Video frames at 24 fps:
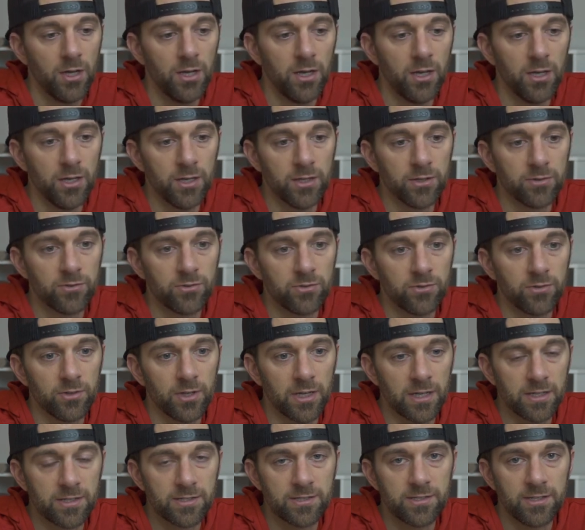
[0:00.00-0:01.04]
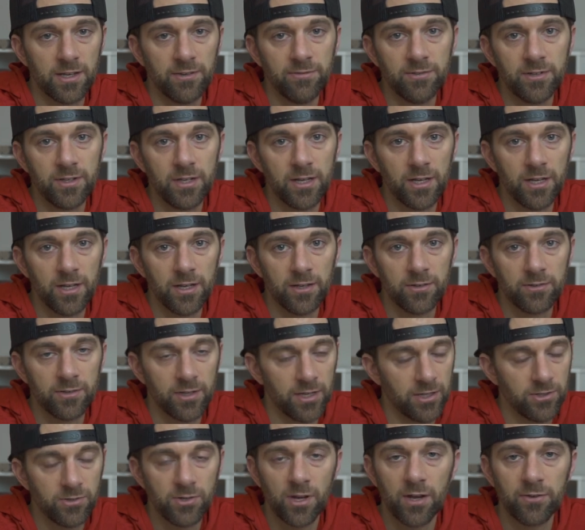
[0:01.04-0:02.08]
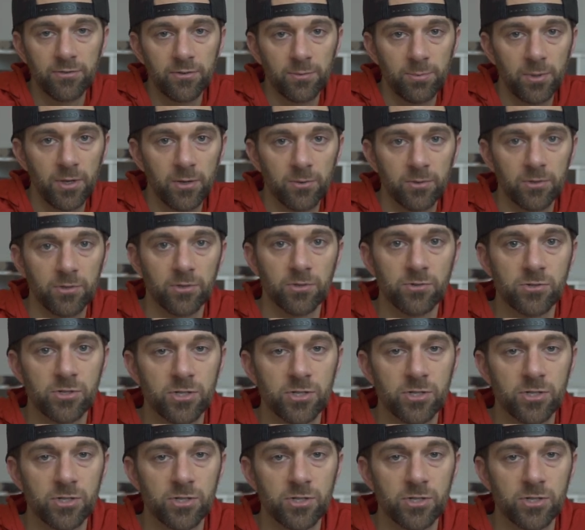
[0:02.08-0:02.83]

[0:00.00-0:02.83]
It's like 7 days and you have to pay return